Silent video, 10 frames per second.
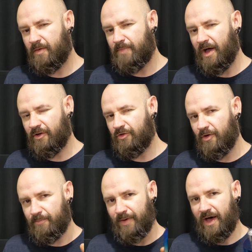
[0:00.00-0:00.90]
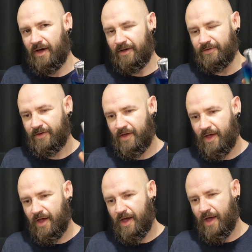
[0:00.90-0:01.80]
Pucker Barn
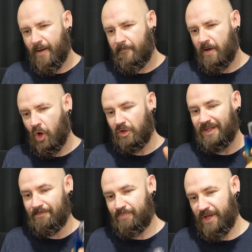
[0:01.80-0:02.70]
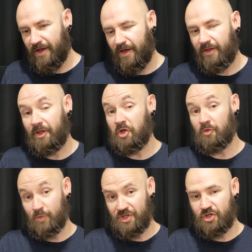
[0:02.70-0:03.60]
Olympia, the
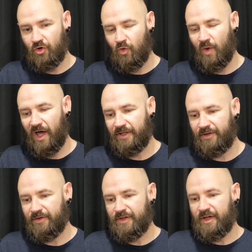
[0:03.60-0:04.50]
original one.